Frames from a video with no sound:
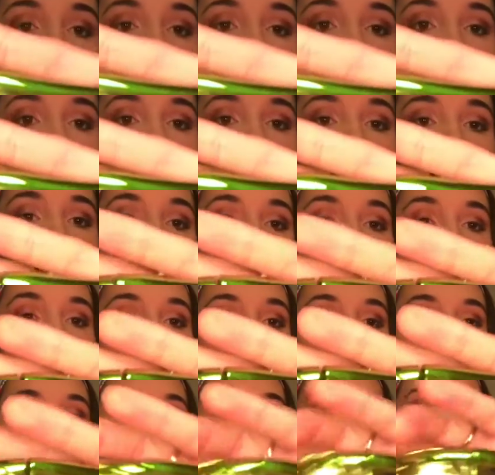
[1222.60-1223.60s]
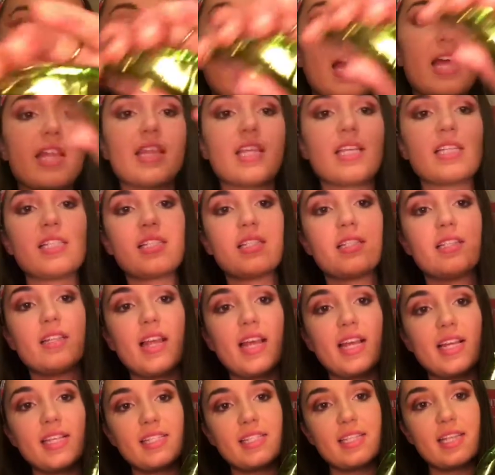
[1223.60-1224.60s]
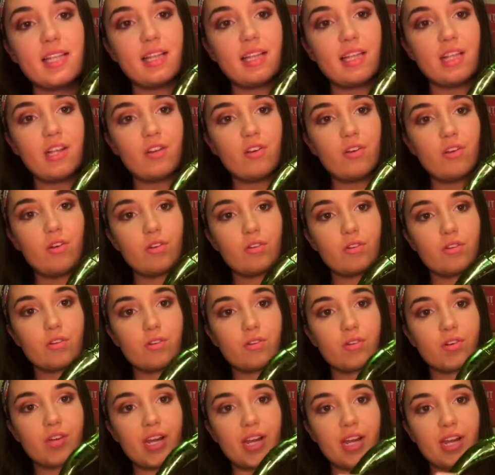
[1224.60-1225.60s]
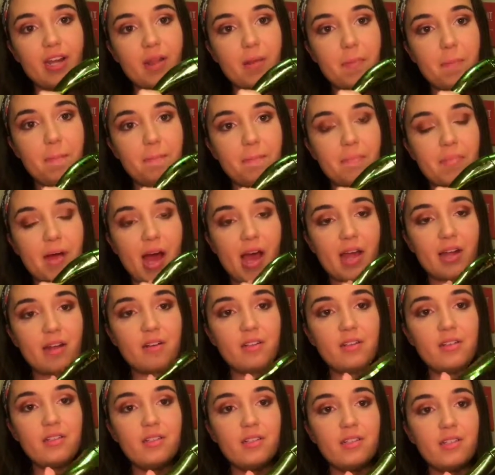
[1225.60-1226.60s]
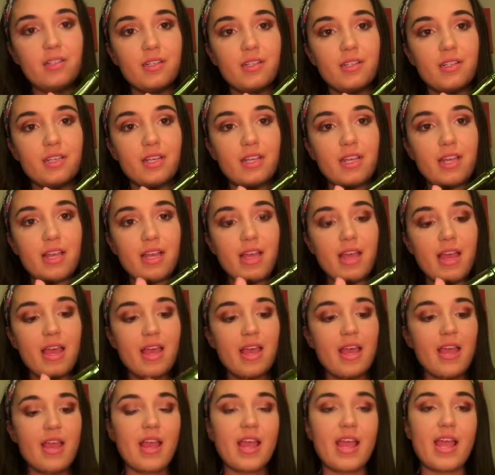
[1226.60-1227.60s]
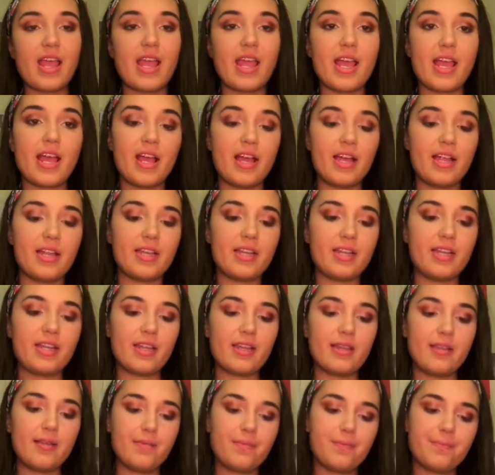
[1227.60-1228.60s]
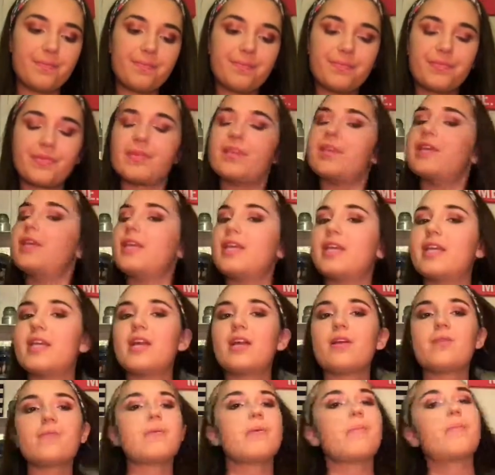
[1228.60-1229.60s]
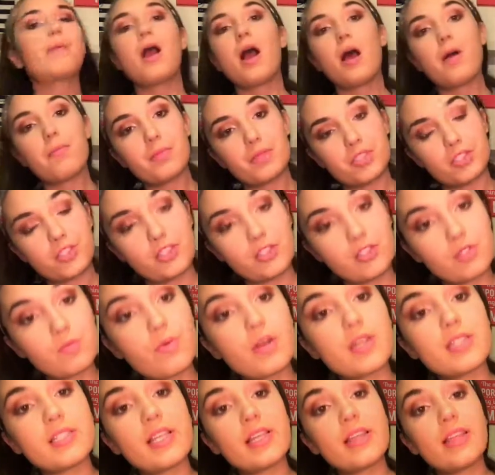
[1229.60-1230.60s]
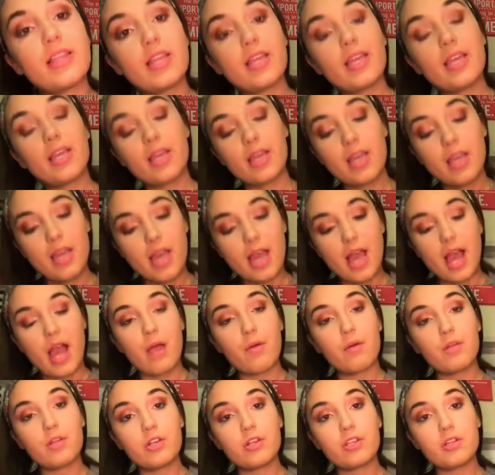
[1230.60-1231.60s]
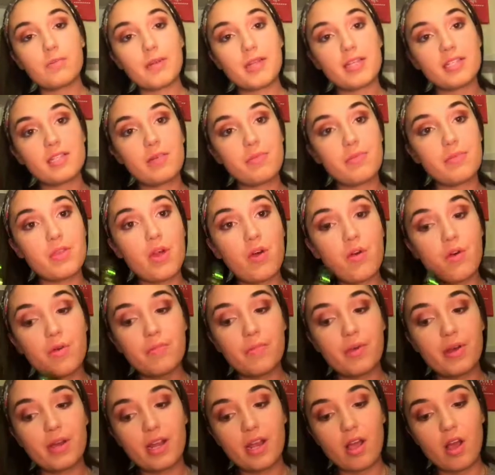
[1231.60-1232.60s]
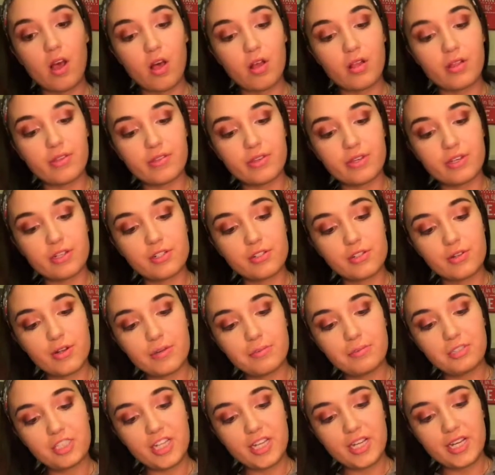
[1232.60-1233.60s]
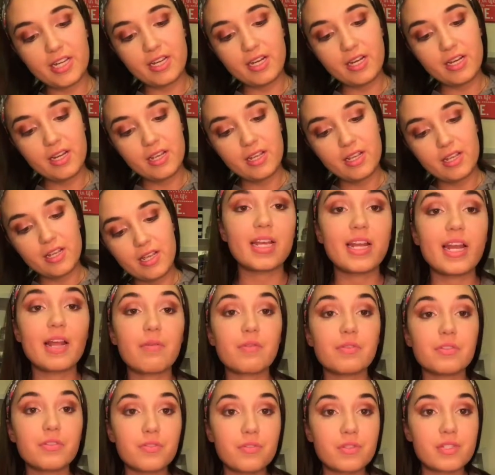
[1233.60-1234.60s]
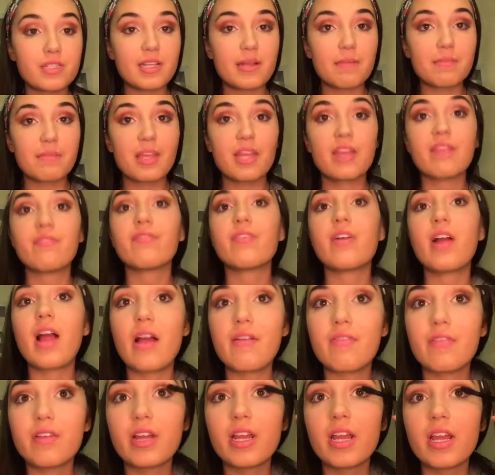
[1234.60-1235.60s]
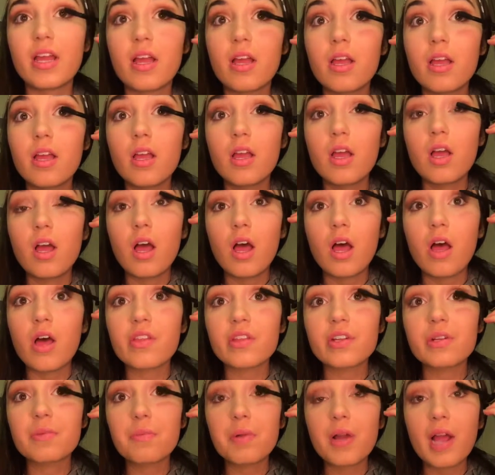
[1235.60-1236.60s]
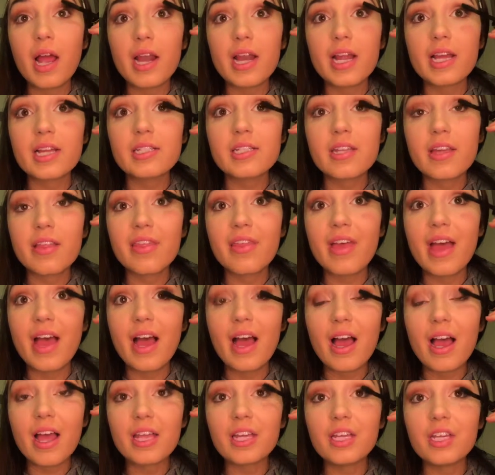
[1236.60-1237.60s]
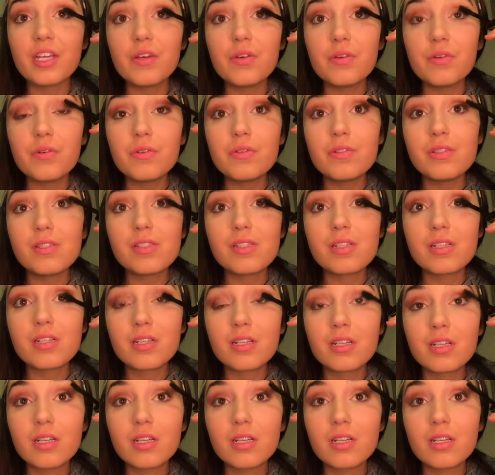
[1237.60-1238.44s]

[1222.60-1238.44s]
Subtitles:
Wear. And it is this nice little green bottle. And I can't remember how much this was. I think I will look the price up though and put it all in the description. And I will do the same thing for every other product that I used.